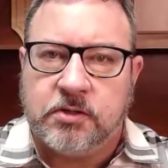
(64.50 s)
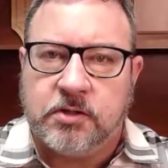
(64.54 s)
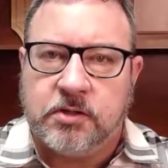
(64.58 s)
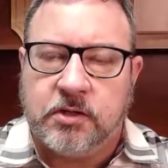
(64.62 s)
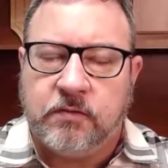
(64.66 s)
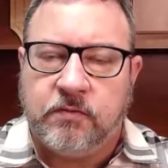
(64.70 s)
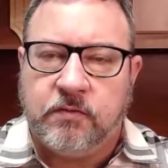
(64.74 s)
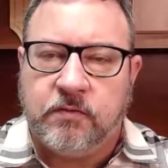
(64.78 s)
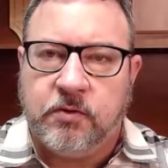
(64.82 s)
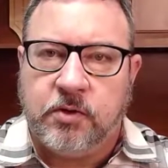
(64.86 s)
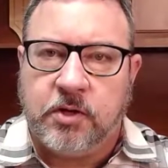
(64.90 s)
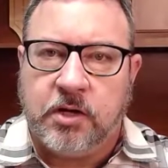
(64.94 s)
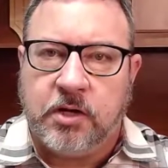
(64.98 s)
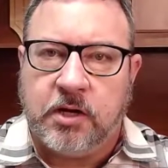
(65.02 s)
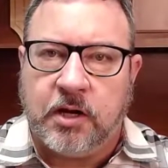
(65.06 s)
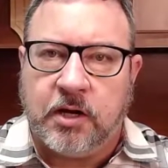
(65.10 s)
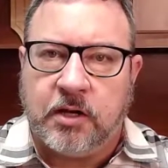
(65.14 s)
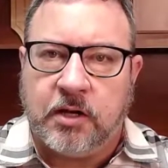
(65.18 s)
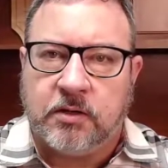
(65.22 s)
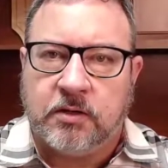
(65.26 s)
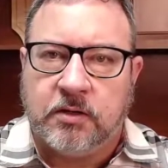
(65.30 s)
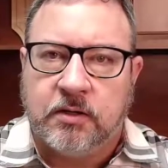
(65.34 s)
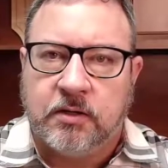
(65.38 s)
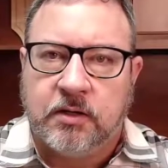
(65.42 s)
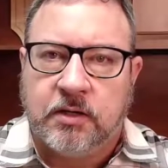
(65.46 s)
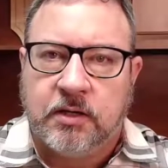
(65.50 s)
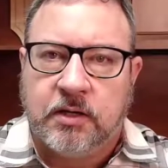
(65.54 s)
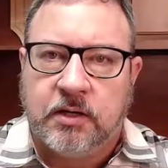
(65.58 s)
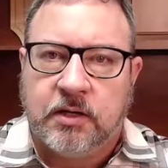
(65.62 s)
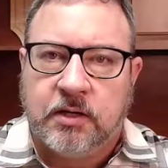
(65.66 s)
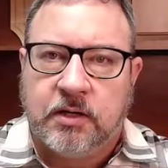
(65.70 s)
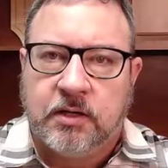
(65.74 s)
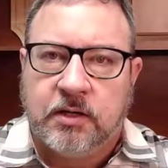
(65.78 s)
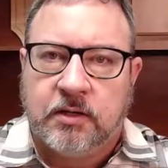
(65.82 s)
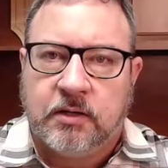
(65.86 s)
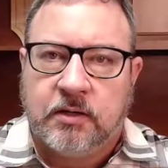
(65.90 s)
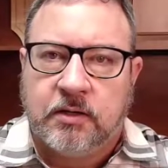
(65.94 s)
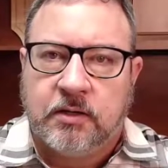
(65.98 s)
if you can't.
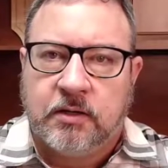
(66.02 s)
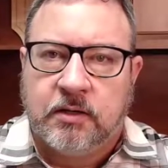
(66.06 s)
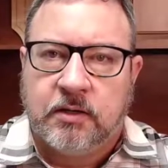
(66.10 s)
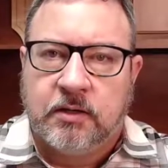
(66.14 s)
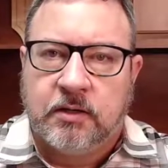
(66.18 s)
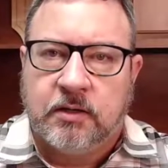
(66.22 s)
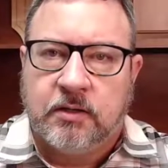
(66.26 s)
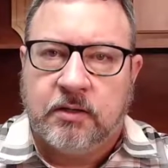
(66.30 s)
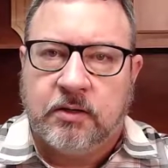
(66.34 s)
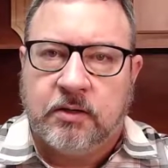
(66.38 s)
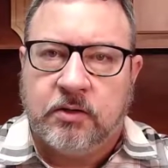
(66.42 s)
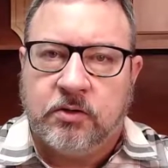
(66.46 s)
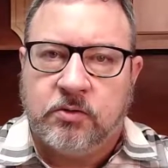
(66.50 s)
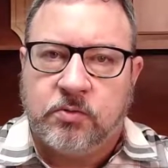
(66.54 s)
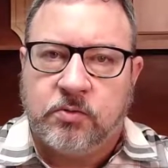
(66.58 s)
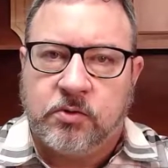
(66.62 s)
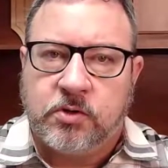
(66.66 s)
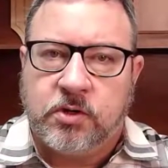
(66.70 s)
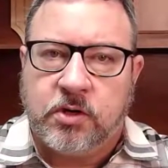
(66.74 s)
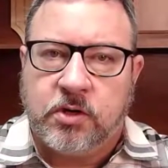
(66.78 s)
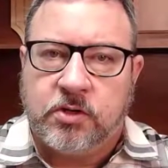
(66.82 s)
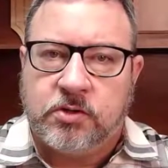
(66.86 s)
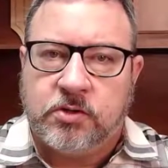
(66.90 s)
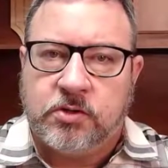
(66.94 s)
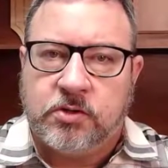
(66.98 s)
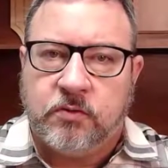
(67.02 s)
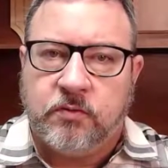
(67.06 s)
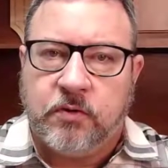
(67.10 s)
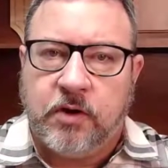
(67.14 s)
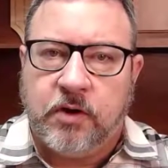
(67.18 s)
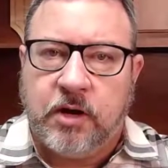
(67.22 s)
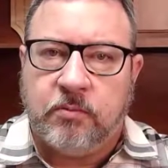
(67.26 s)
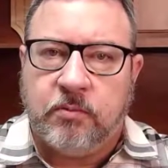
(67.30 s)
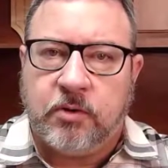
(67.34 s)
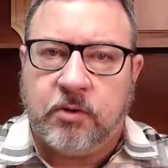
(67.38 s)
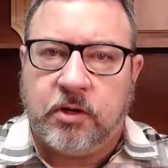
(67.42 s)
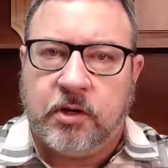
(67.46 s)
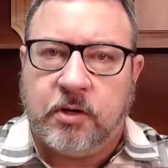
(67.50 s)
This will cost your
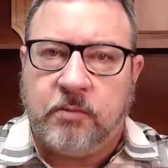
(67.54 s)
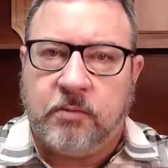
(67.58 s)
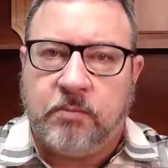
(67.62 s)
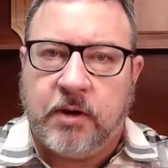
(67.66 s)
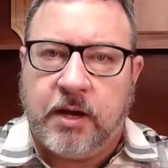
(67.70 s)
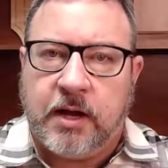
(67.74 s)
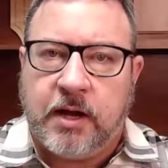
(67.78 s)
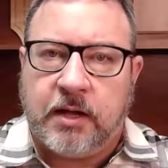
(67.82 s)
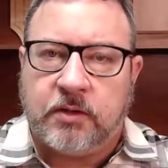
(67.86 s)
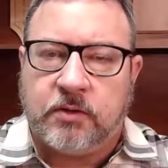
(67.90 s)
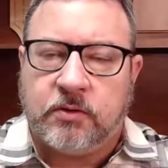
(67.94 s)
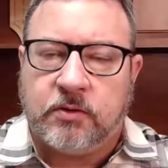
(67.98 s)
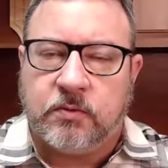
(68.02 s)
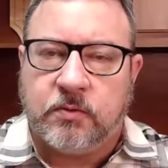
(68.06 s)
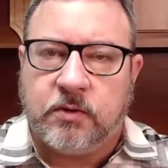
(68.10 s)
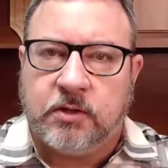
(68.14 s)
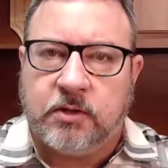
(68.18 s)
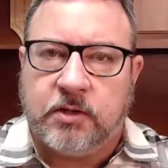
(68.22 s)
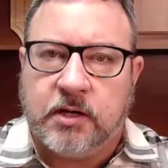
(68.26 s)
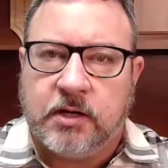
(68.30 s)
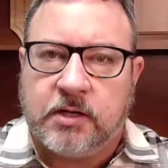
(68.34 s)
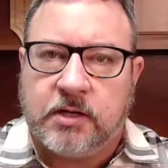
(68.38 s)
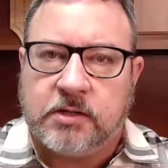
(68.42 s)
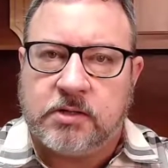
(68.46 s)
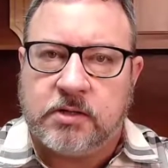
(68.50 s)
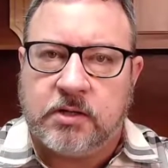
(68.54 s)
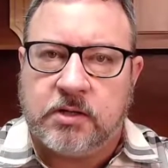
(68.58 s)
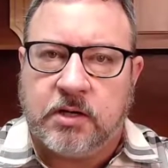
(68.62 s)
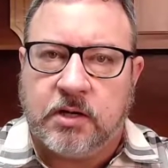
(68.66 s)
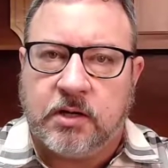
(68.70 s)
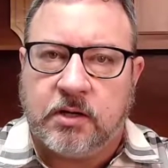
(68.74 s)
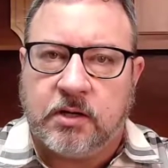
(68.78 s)
family about $3,000.